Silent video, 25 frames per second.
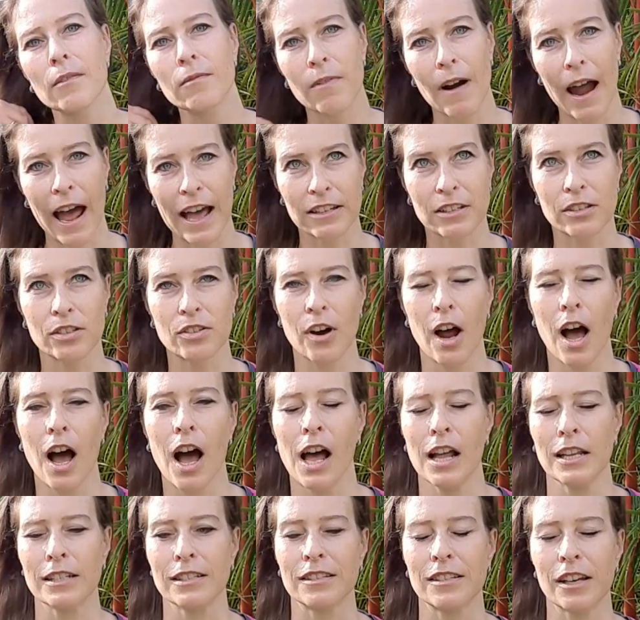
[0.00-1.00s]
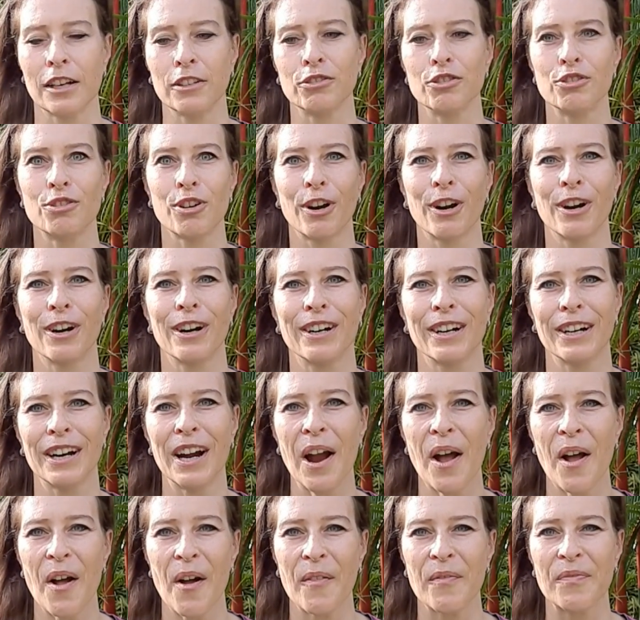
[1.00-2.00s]
restaurants, and sure,
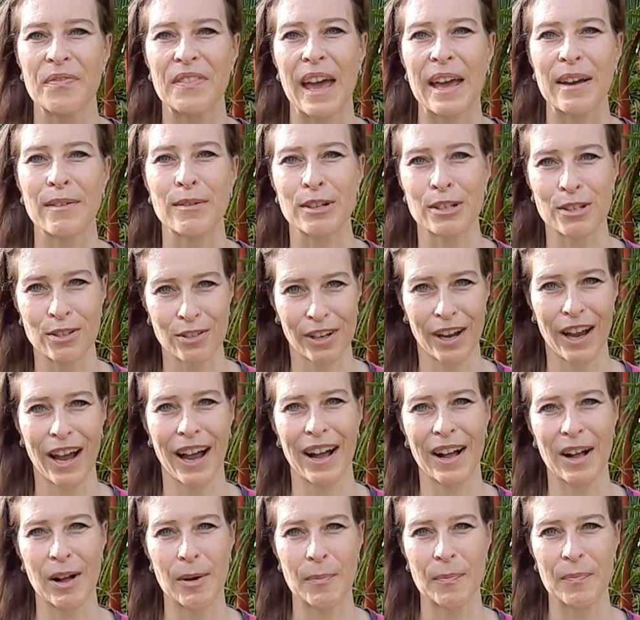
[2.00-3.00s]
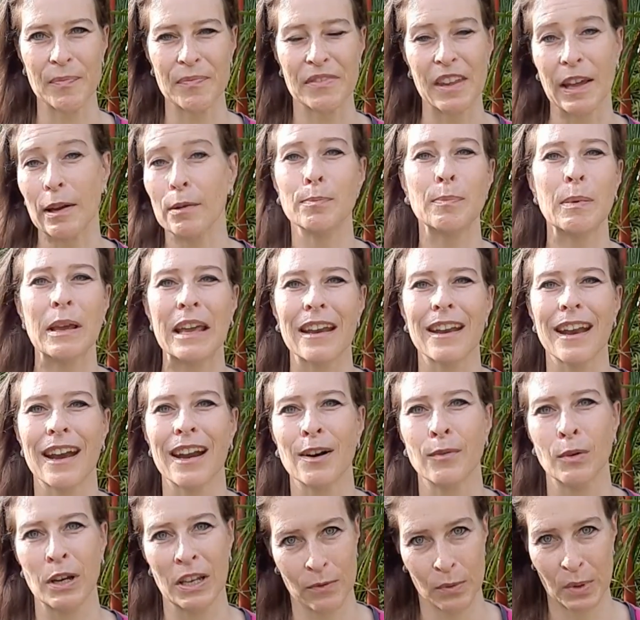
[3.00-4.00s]
they would, um, they'd be
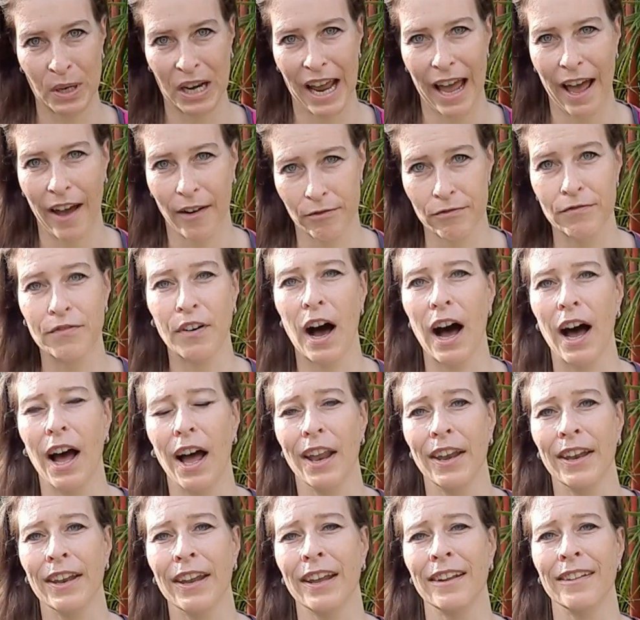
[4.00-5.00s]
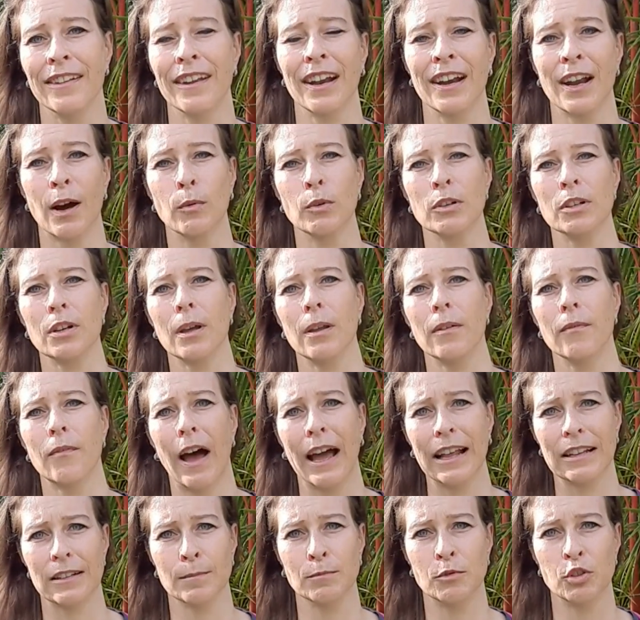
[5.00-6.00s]
there, we would have fun, and then I would
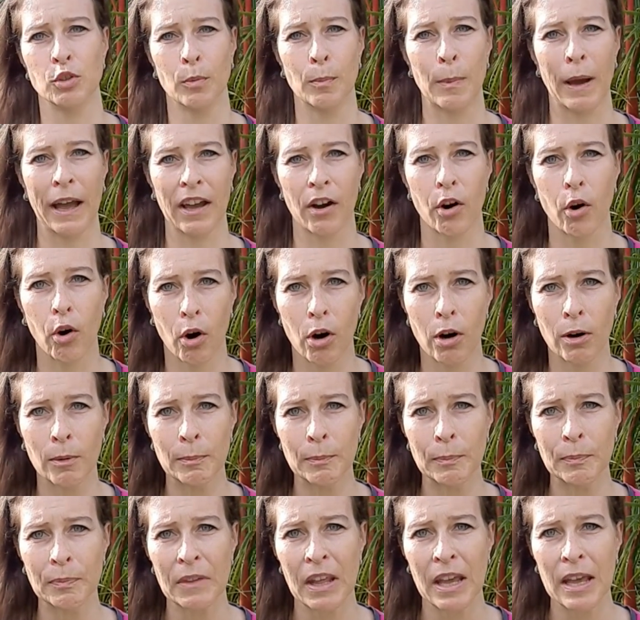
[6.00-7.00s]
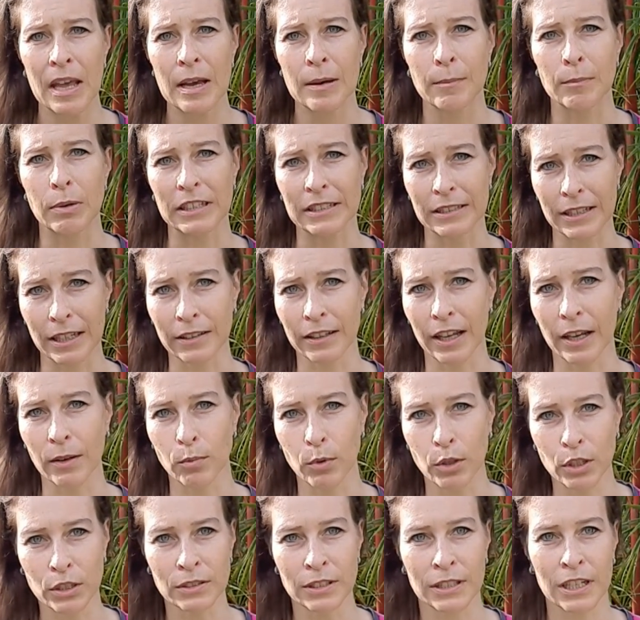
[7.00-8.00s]
invite them to my home, but then they
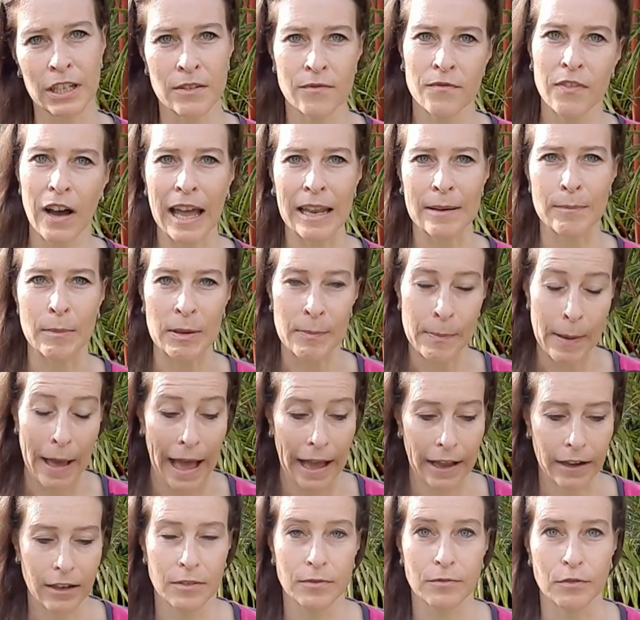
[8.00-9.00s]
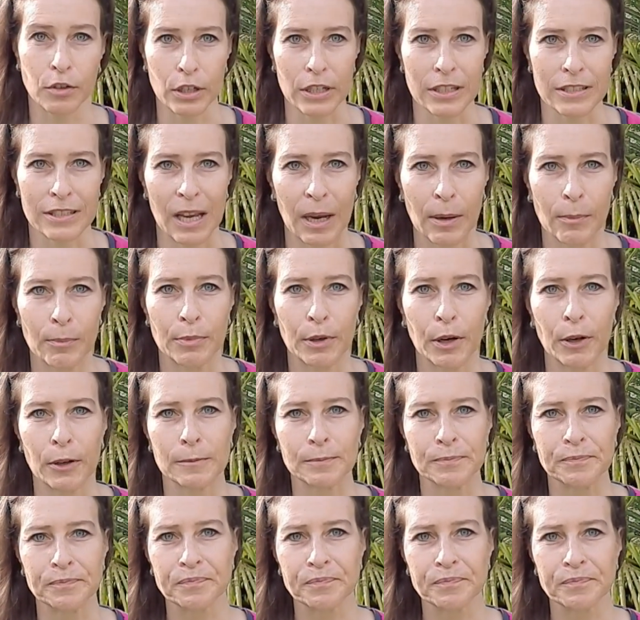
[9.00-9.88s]
wouldn't invite me back, for example.